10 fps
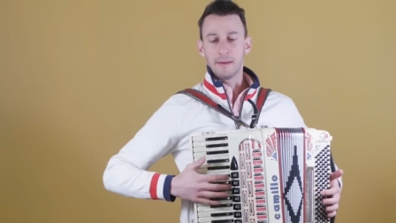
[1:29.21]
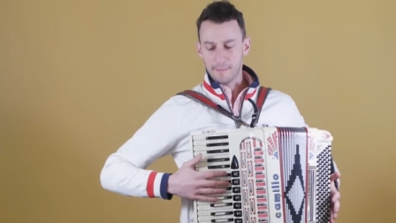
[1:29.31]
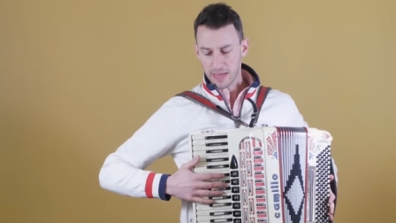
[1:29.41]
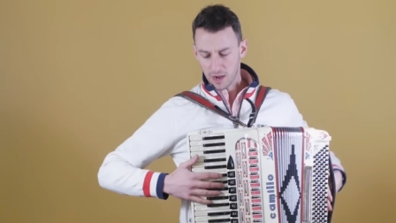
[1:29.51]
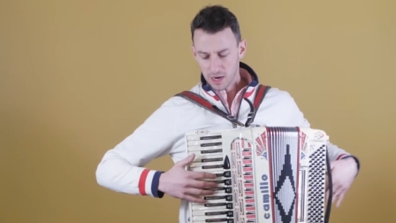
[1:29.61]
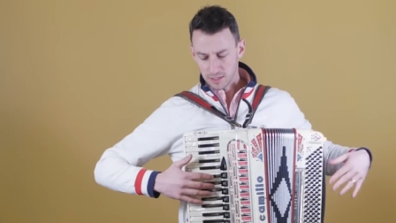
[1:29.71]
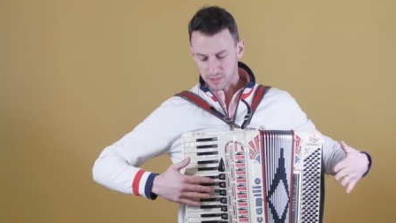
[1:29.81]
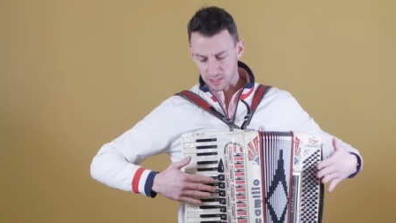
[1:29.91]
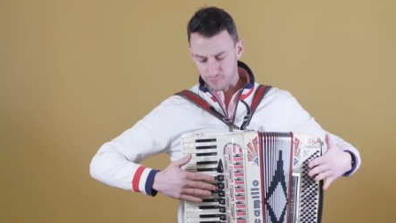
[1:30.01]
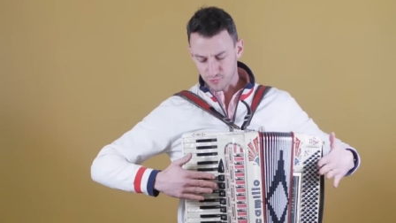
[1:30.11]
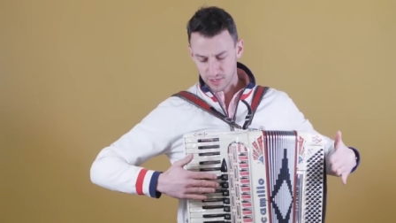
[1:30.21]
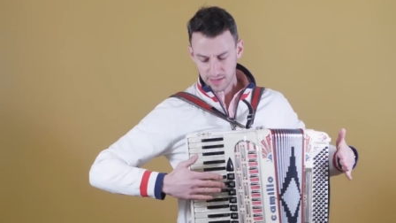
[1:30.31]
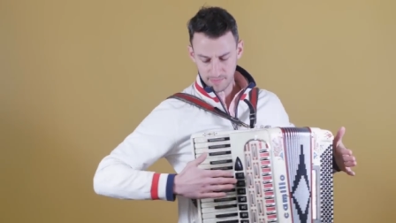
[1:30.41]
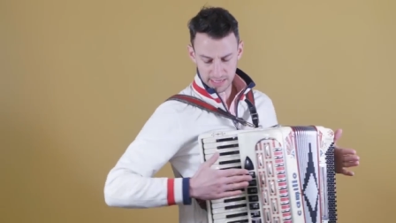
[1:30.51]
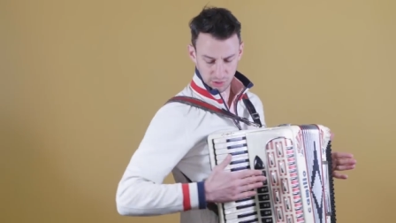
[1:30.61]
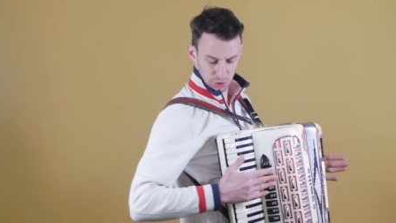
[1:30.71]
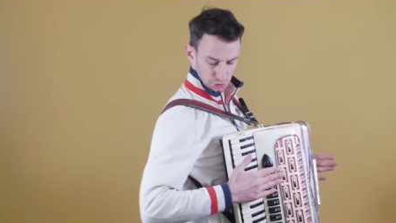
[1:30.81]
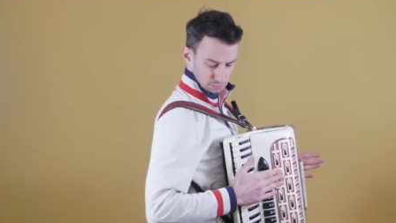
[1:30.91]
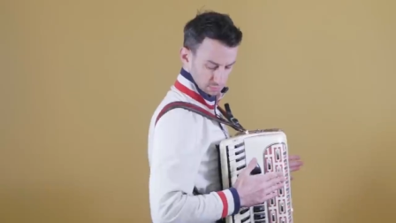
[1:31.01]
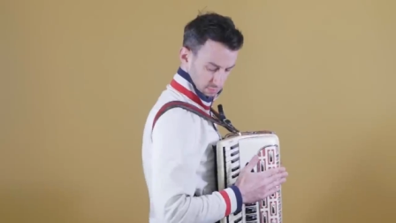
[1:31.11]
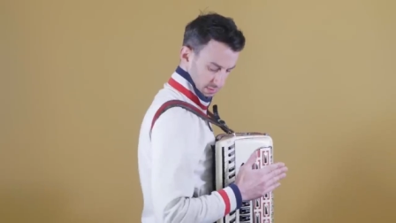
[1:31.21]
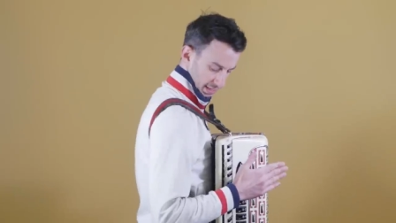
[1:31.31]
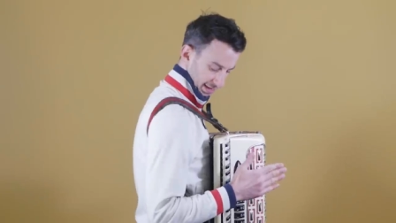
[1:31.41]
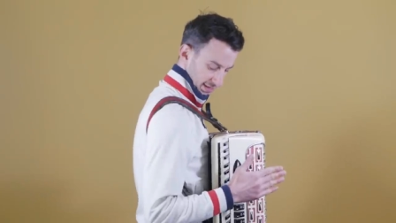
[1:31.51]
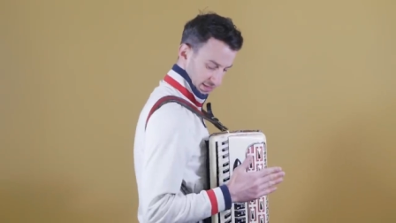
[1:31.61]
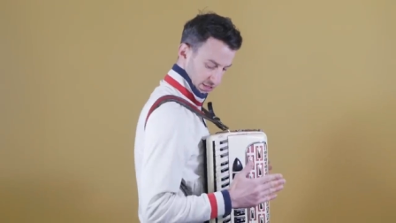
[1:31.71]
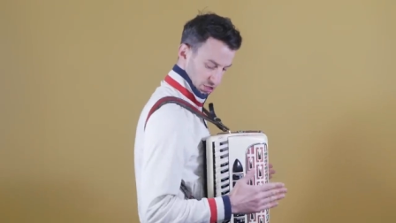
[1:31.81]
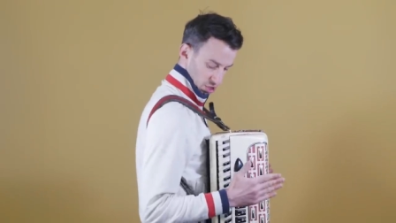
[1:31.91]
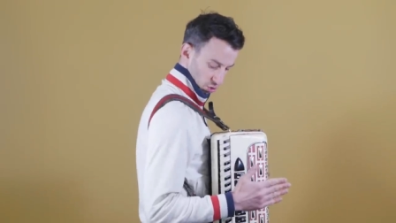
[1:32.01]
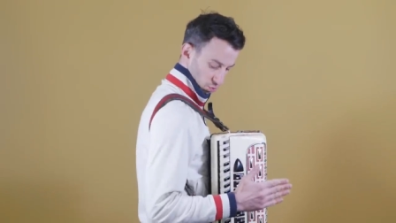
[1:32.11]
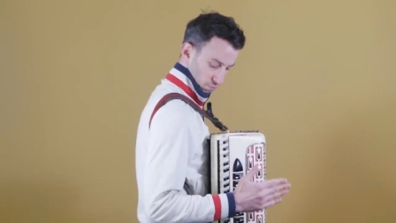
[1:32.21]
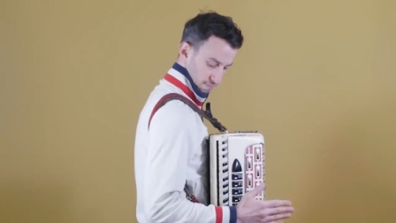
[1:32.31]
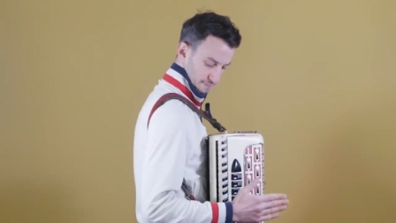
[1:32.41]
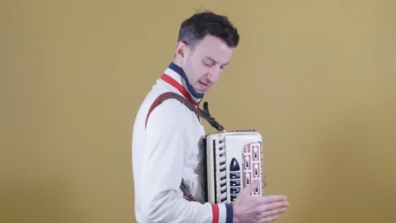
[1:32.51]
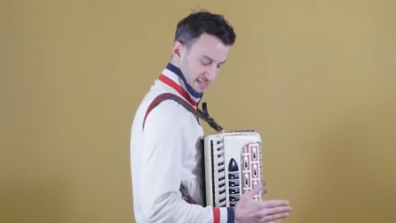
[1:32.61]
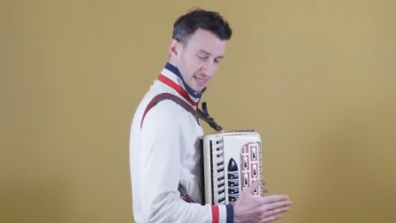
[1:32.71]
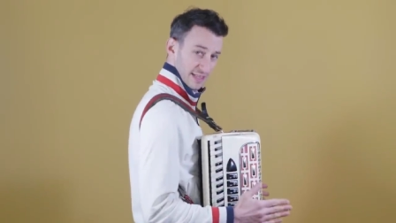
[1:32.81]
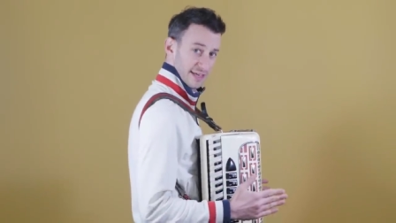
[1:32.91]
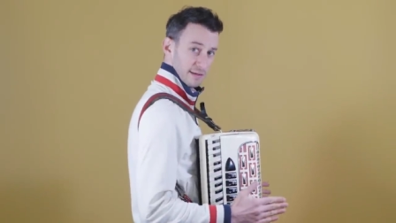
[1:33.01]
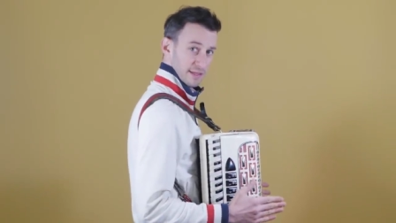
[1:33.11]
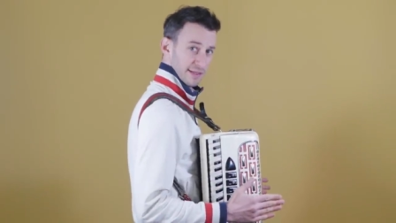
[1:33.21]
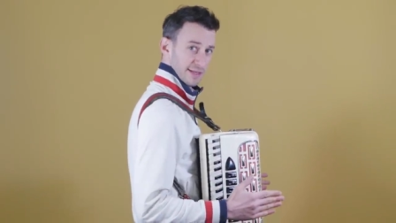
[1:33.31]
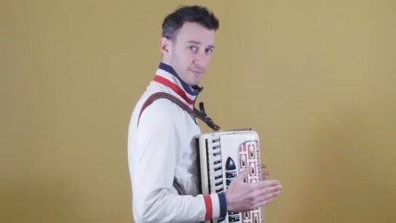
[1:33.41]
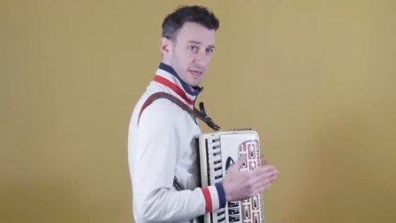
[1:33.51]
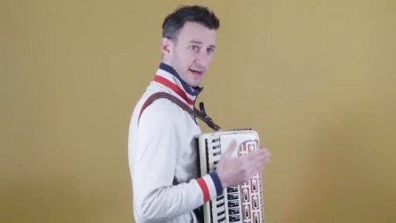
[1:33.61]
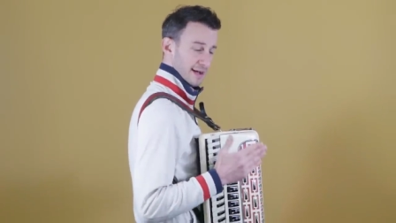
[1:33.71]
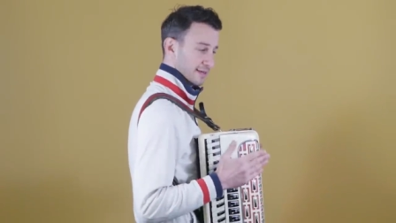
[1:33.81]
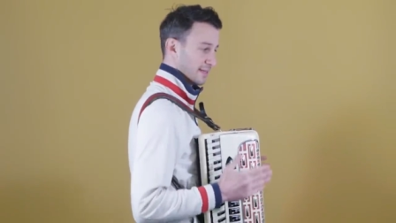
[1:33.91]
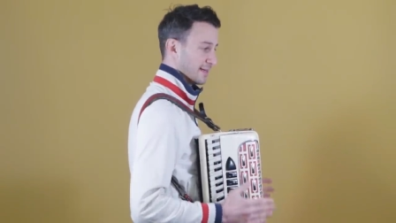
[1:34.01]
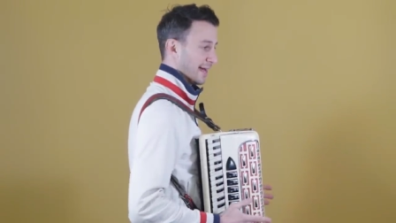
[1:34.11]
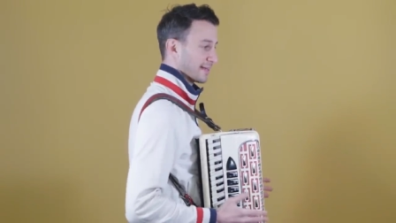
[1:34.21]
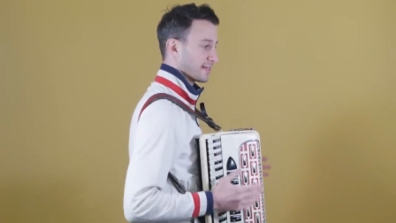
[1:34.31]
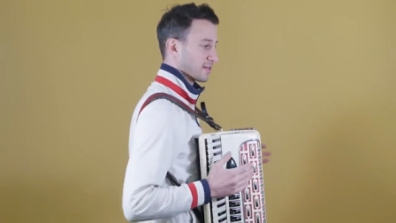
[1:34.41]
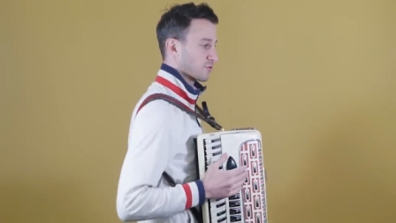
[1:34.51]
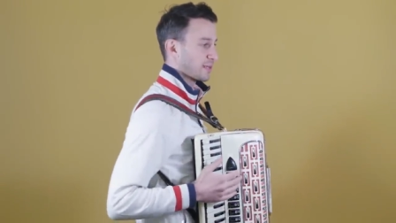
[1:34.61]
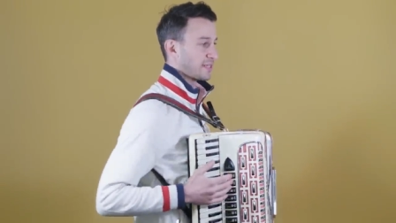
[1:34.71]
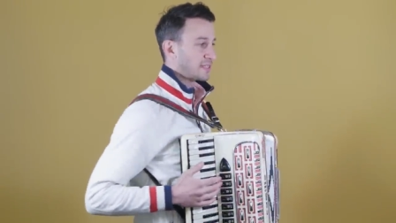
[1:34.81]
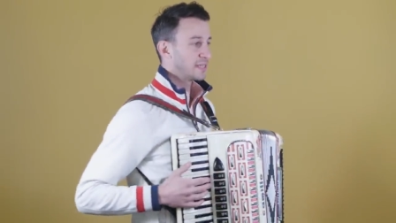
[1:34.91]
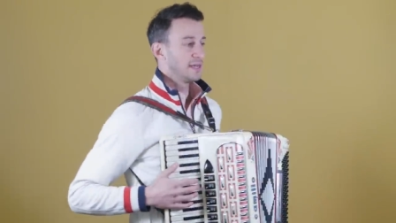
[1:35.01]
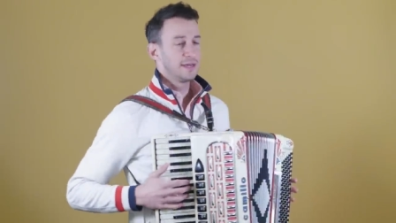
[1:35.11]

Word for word: My arms are pretty much like so. Basically, a little bit higher than 90 degrees.